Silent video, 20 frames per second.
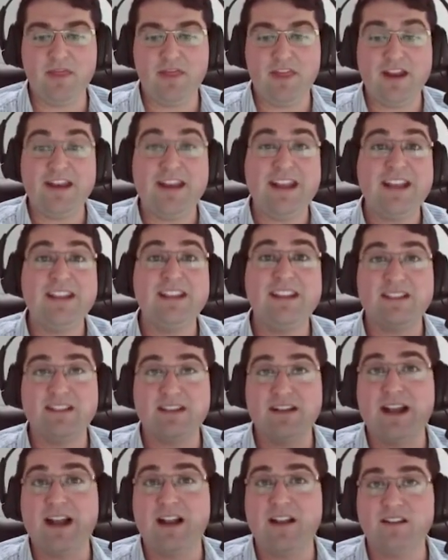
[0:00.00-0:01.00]
that need this
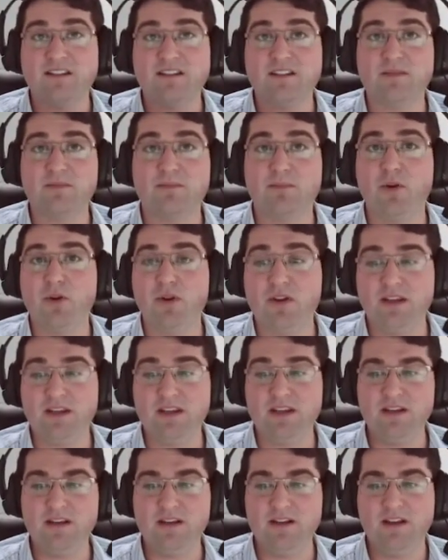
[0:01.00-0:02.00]
analysis per
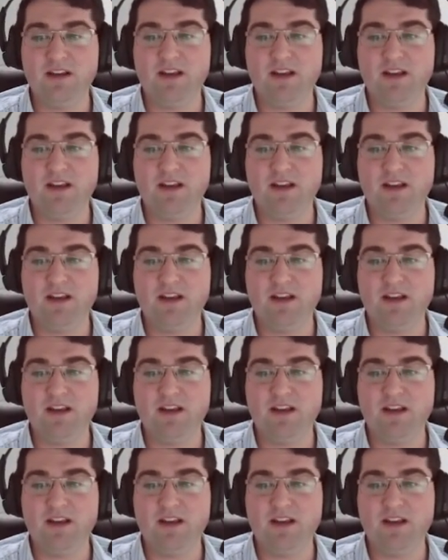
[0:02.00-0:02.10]
year,